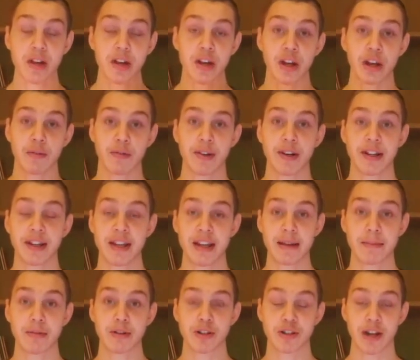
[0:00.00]
you can read
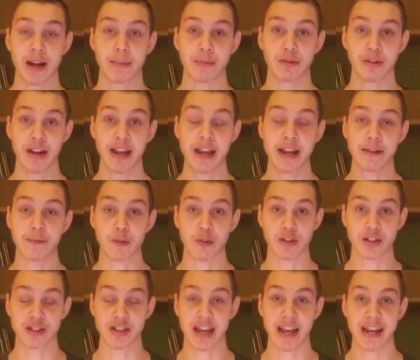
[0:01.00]
Hebrews chapter 8,
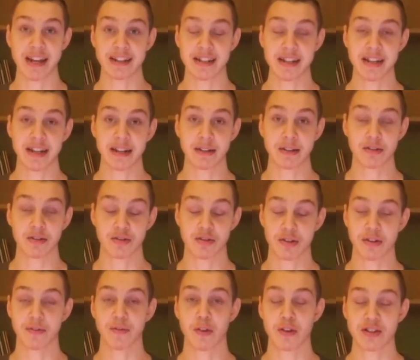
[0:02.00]
verse 8
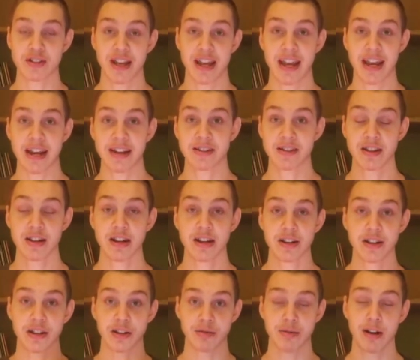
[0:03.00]
to
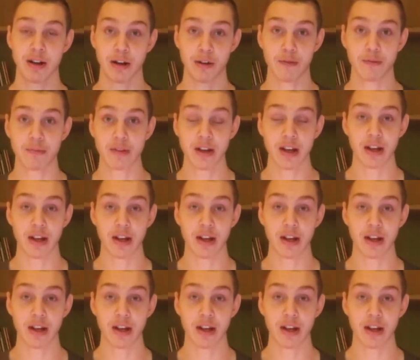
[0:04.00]
12.